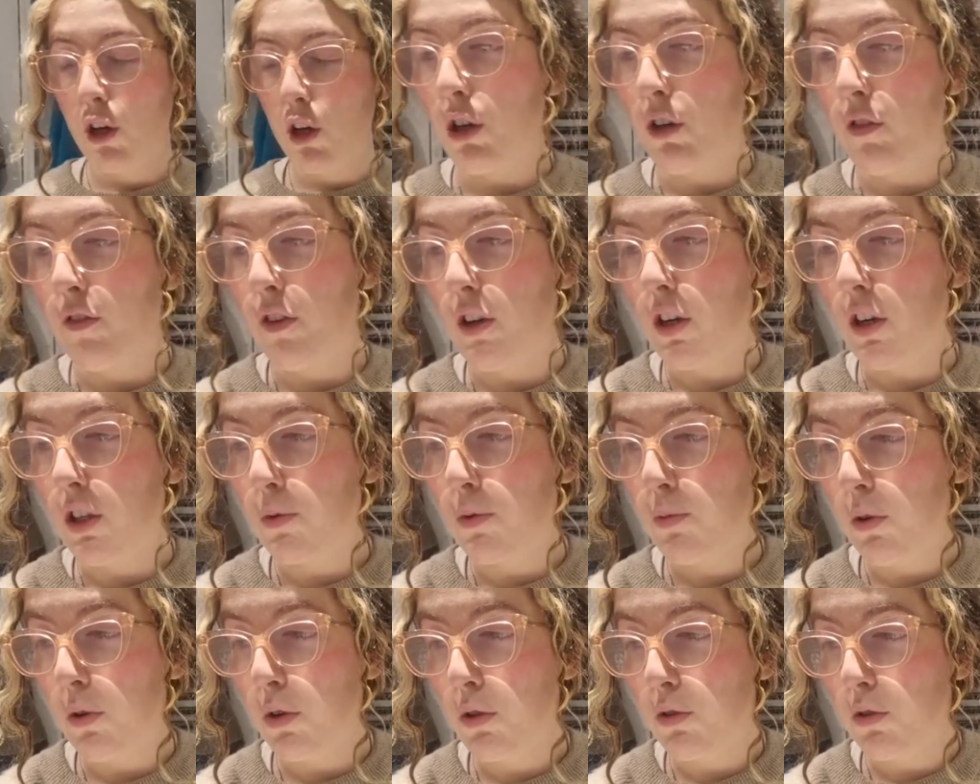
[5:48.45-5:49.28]
So
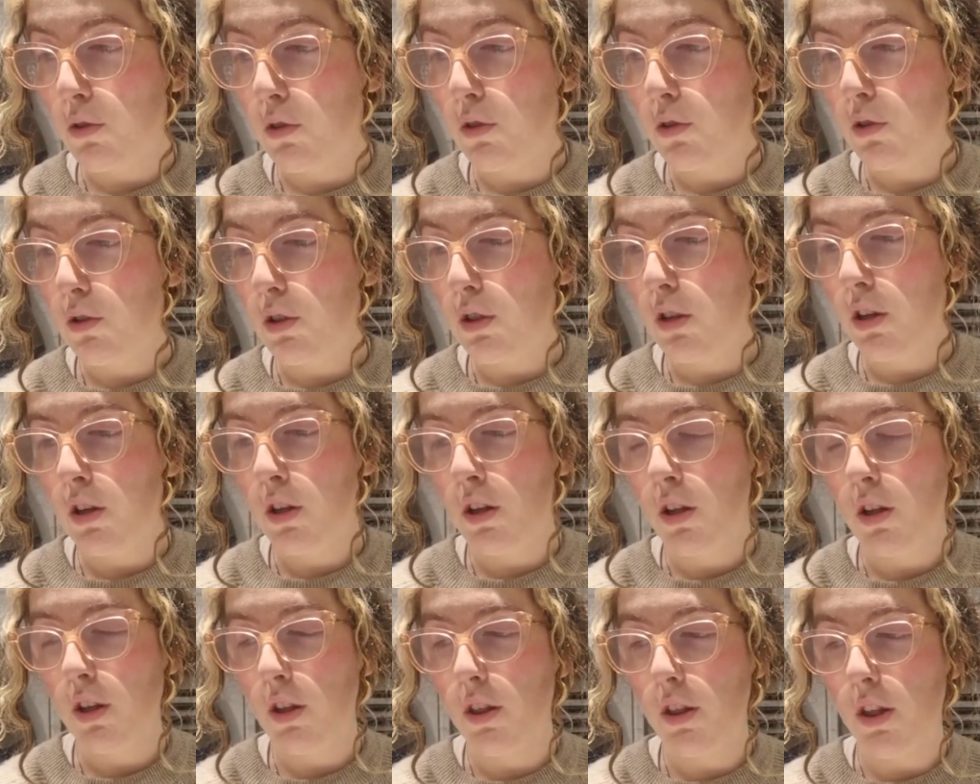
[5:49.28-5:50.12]
first product
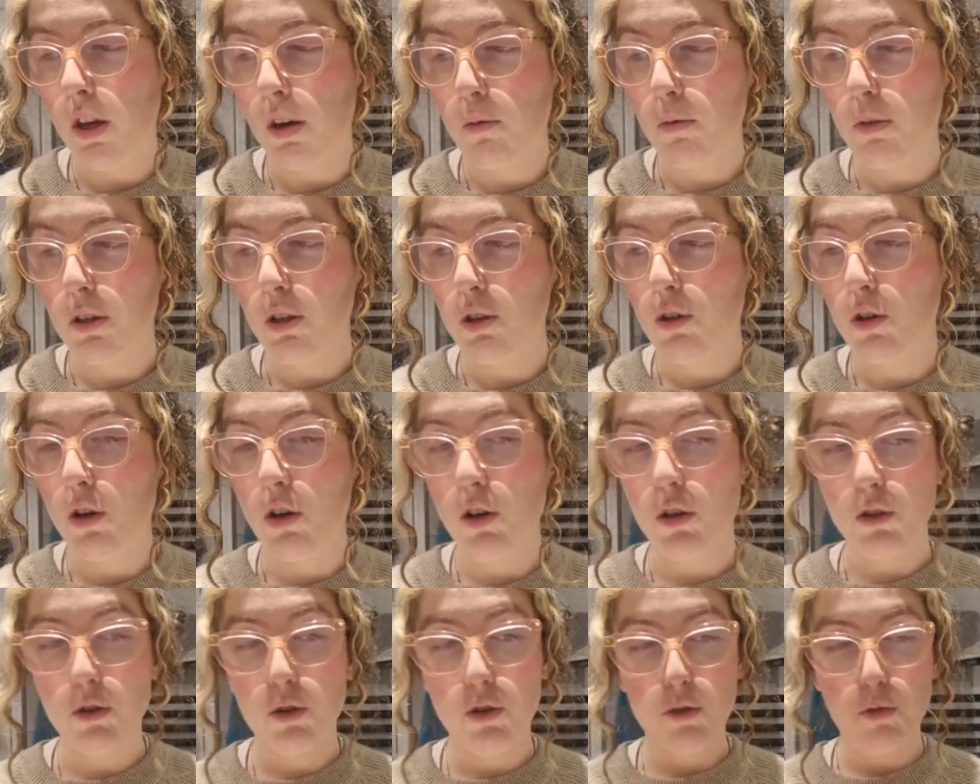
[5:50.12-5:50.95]
that we've
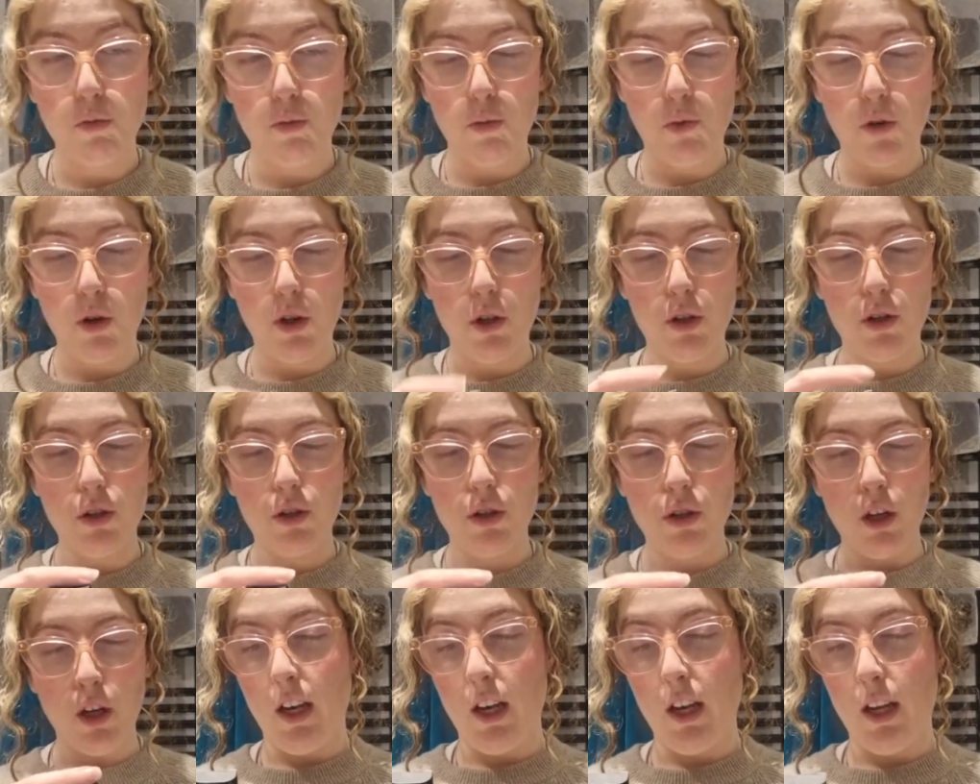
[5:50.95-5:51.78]
got was
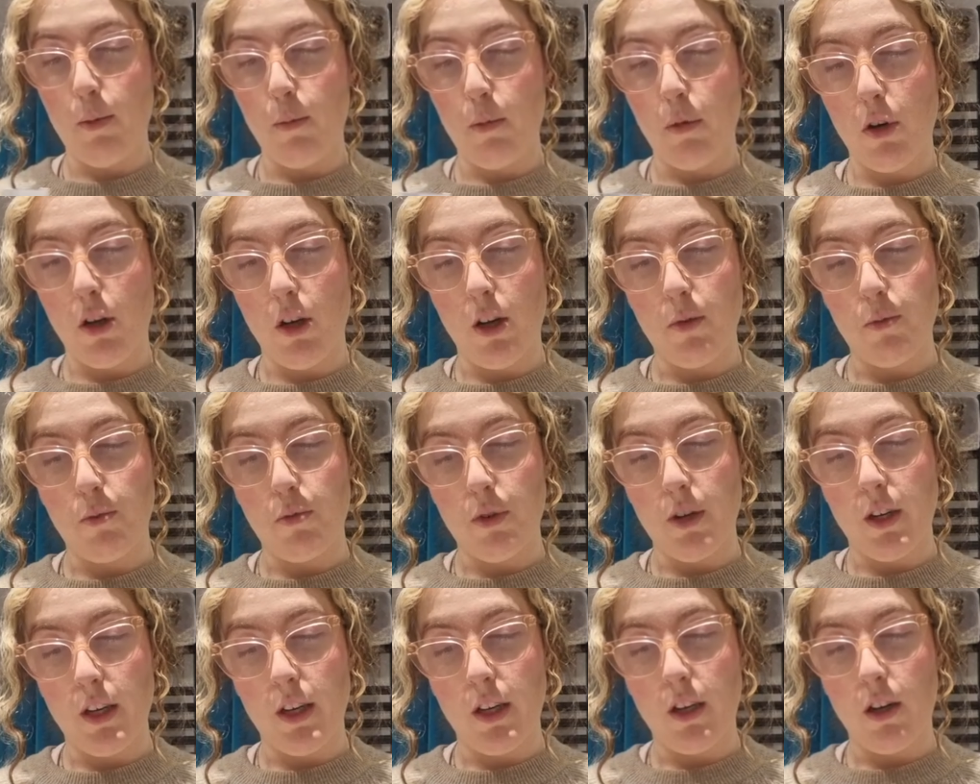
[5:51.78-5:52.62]
the Lip
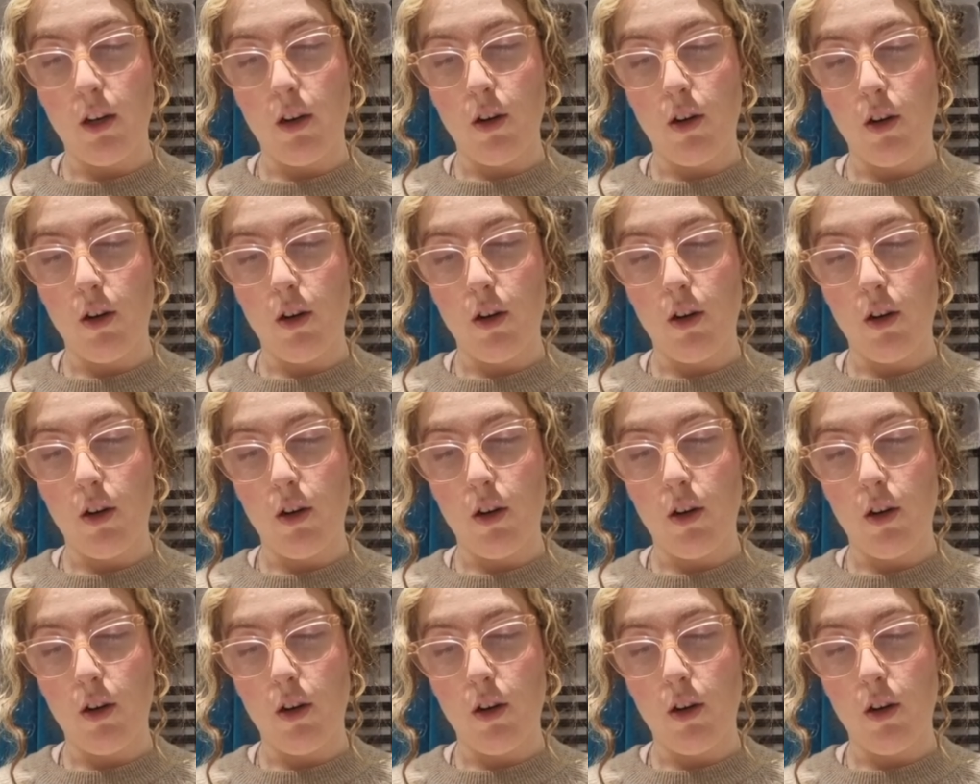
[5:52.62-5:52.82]
Library